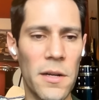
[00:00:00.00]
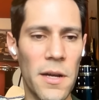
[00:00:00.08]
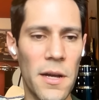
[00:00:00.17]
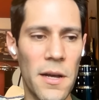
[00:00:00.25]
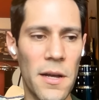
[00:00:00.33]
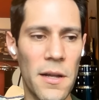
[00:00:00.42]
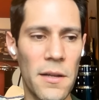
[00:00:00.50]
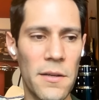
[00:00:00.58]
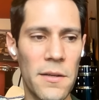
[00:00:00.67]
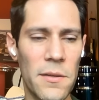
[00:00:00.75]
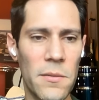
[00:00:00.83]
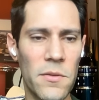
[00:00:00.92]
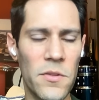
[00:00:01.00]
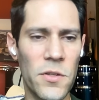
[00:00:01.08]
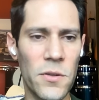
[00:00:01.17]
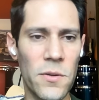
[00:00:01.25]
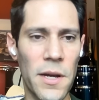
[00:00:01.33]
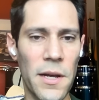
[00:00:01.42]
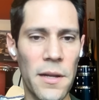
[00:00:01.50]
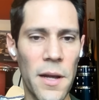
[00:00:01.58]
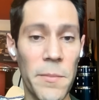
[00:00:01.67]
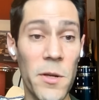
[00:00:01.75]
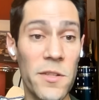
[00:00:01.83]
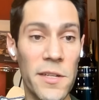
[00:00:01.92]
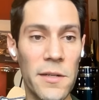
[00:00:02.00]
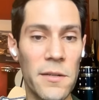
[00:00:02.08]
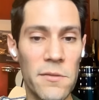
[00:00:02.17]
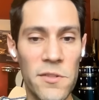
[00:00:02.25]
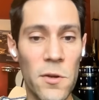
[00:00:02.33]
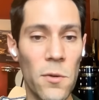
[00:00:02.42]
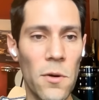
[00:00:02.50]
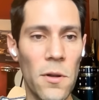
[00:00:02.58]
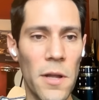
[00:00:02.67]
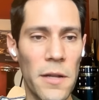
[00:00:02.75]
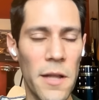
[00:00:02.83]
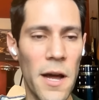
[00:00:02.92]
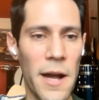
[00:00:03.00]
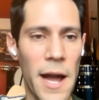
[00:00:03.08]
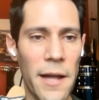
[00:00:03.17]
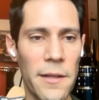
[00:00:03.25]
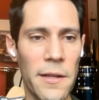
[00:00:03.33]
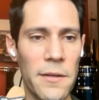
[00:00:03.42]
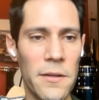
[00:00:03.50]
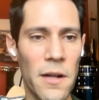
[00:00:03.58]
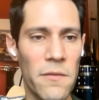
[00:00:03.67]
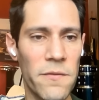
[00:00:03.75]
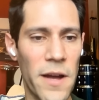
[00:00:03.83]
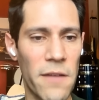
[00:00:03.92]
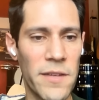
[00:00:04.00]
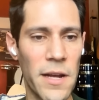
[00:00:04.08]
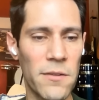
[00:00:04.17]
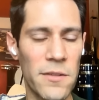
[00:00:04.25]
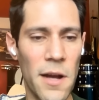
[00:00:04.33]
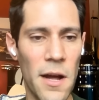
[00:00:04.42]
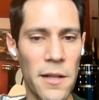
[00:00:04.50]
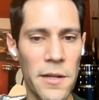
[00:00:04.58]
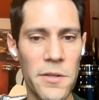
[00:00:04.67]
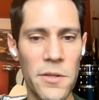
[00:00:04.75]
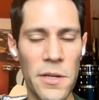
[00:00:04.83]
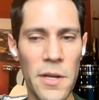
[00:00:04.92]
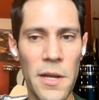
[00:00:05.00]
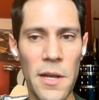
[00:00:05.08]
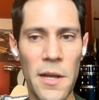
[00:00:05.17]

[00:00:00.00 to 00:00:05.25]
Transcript: to a music school on Long Island called Five Towns College,